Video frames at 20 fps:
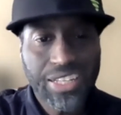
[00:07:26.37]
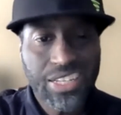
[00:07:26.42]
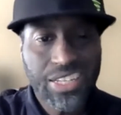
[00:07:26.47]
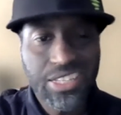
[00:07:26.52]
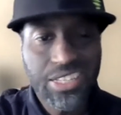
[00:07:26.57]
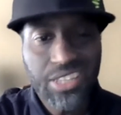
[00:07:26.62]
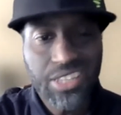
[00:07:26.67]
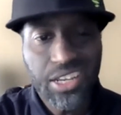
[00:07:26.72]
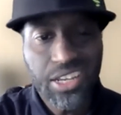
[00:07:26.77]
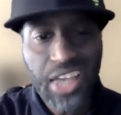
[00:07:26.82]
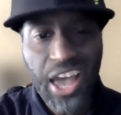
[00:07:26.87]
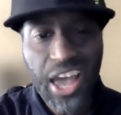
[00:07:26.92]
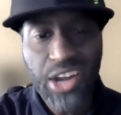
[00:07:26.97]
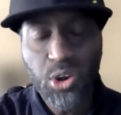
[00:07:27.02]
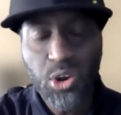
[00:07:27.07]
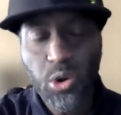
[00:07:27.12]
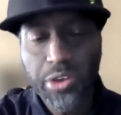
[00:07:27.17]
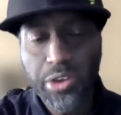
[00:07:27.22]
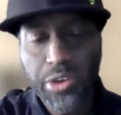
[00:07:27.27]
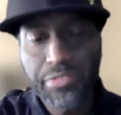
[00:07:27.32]
At least a
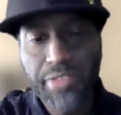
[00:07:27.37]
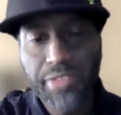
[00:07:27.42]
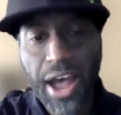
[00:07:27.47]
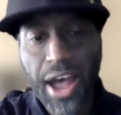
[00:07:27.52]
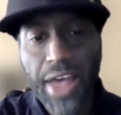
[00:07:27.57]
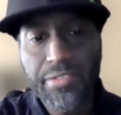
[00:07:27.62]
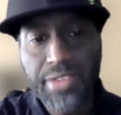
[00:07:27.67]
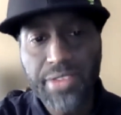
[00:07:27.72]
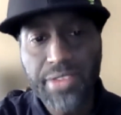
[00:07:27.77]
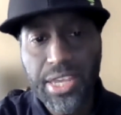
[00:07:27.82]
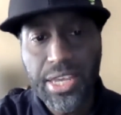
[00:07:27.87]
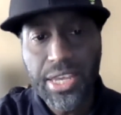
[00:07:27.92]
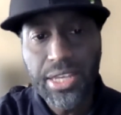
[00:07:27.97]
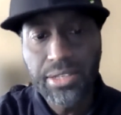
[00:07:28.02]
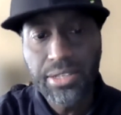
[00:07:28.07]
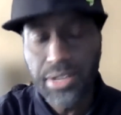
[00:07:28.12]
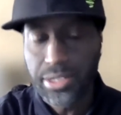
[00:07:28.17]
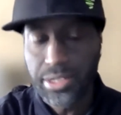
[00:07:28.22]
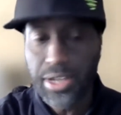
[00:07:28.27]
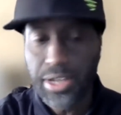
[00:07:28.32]
category
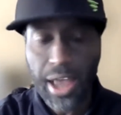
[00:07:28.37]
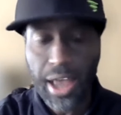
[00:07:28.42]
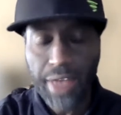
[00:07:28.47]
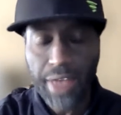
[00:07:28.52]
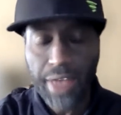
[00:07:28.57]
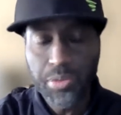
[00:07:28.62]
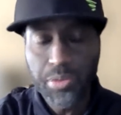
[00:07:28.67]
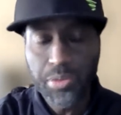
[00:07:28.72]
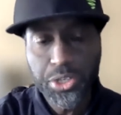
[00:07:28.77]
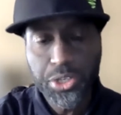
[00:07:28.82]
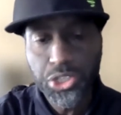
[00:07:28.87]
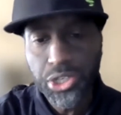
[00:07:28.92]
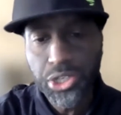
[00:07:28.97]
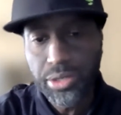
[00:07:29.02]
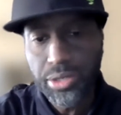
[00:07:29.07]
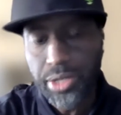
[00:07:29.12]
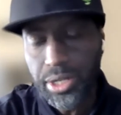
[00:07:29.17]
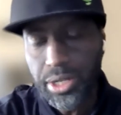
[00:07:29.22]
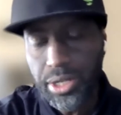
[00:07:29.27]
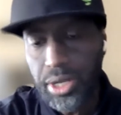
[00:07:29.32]
5E doesn't have to be
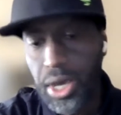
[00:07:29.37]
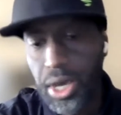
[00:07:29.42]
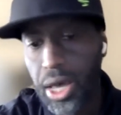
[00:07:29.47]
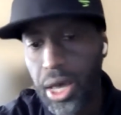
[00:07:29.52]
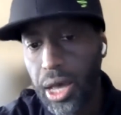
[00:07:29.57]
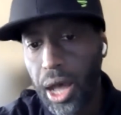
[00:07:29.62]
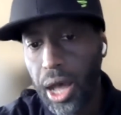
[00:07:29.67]
shielded,